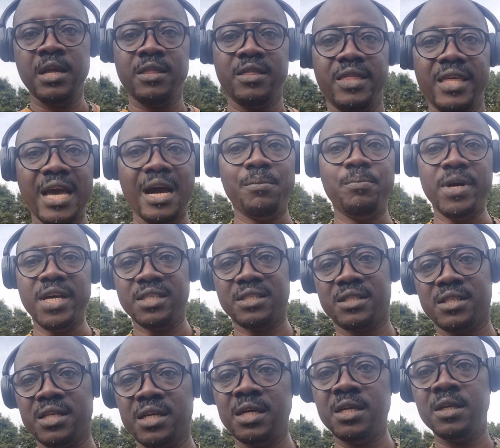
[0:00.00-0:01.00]
their
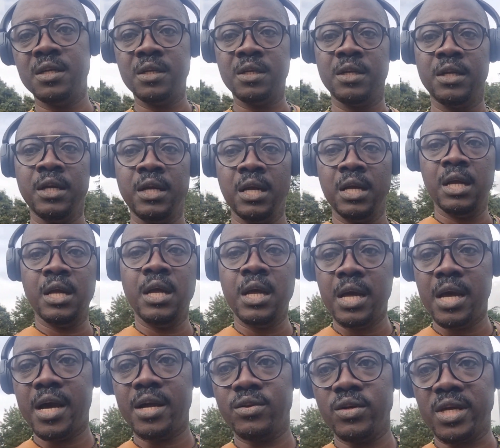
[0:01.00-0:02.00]
best
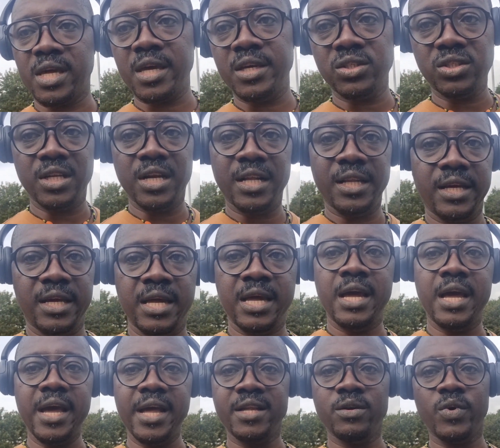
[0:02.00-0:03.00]
educationally.
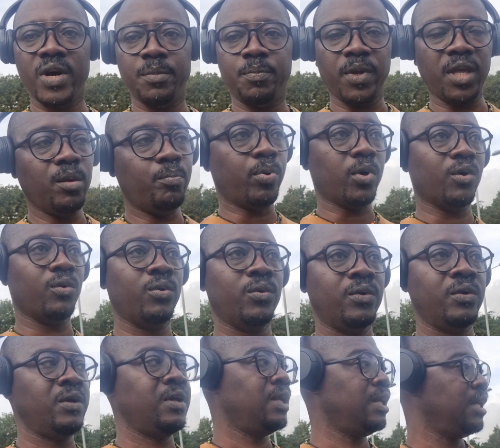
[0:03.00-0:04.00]
Anyway, people,
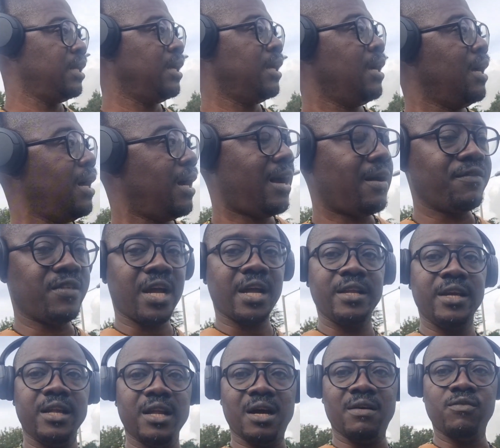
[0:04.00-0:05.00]
I've done
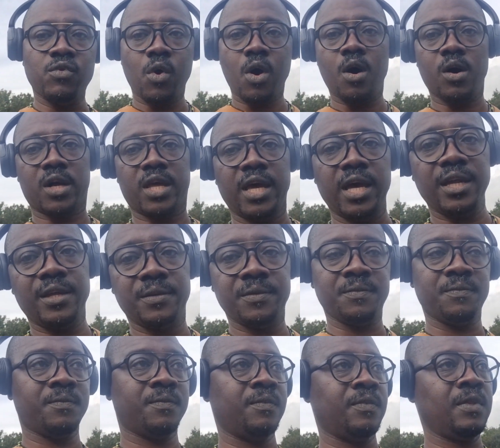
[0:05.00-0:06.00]
enough walking.
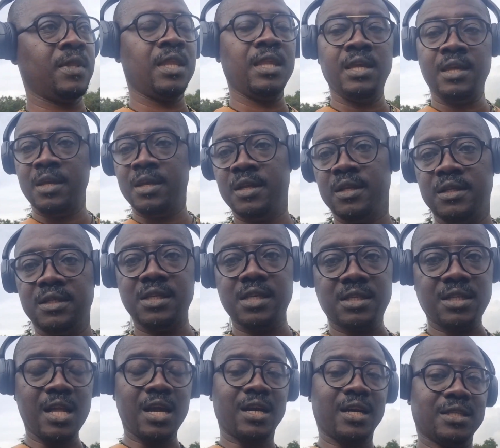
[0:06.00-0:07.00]
Just
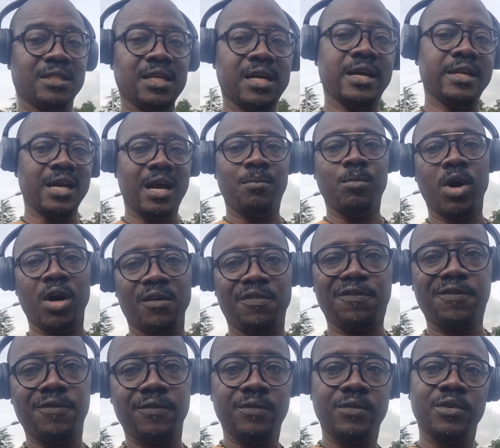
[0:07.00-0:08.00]
like I said, I'm off
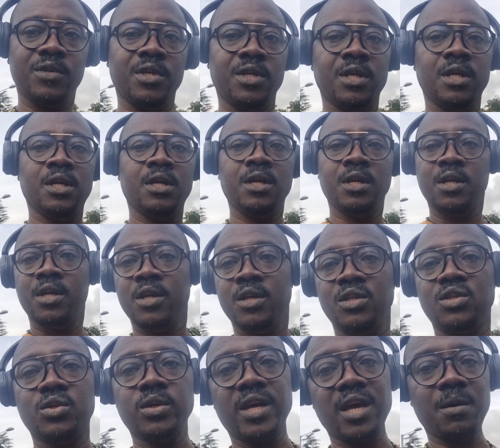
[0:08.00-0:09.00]

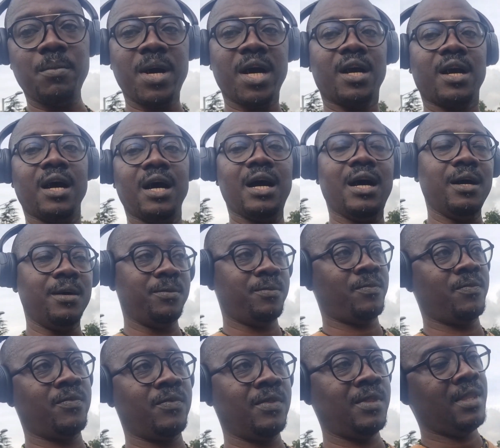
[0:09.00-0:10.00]
to get my car,
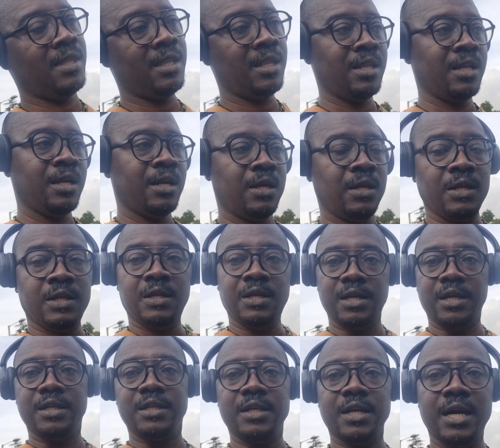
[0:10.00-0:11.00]

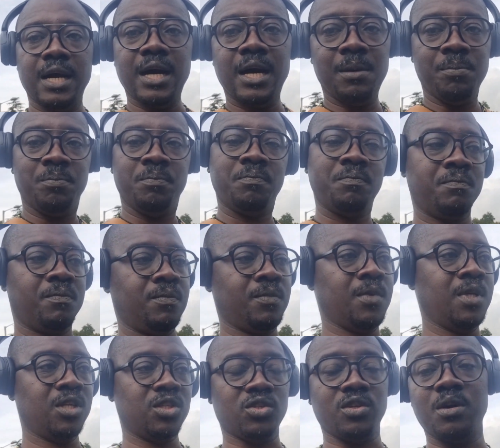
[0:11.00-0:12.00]
and
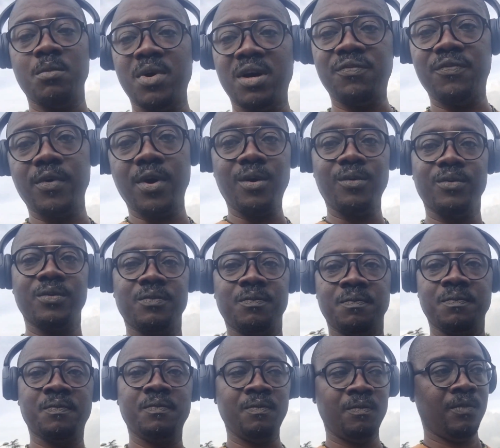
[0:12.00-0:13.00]
it's not my fault.
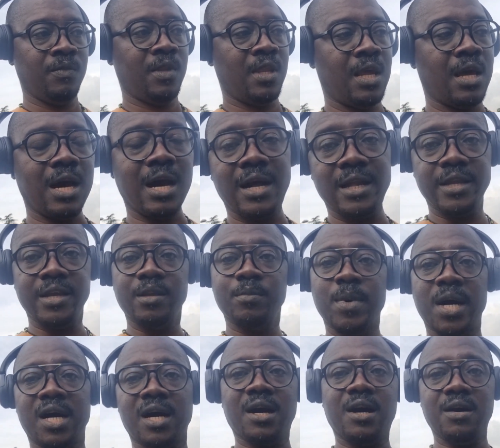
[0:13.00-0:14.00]
I need
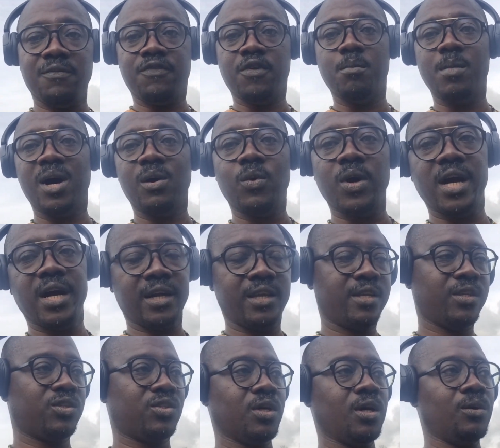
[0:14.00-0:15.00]
my car for my work.
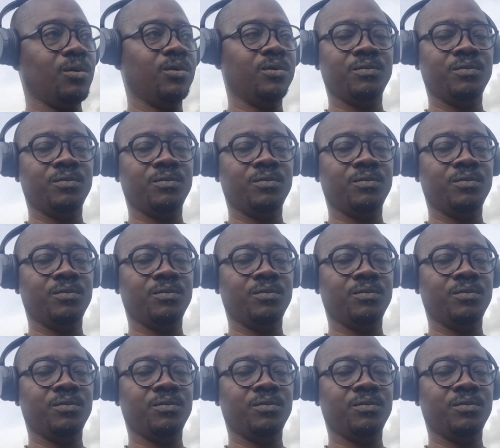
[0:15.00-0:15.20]
So